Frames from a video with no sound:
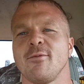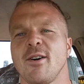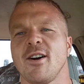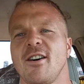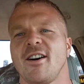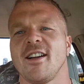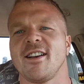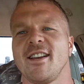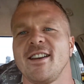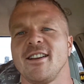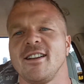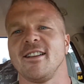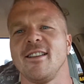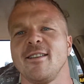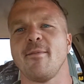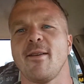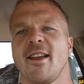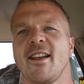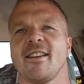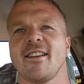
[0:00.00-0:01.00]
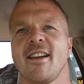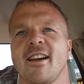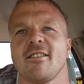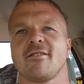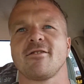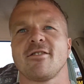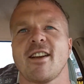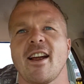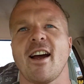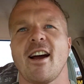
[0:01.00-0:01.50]
well, I need to eliminate the
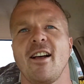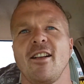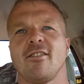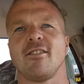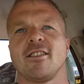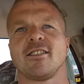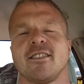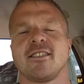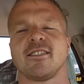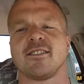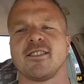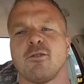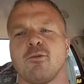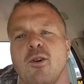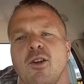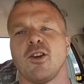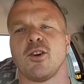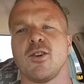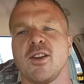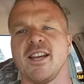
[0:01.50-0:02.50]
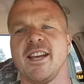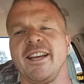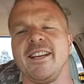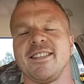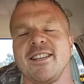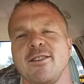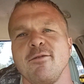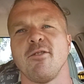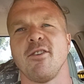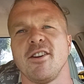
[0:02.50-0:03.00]
extra calories. And it's like, well, an
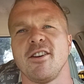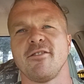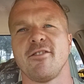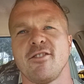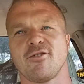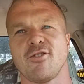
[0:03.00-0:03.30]
easy one if you're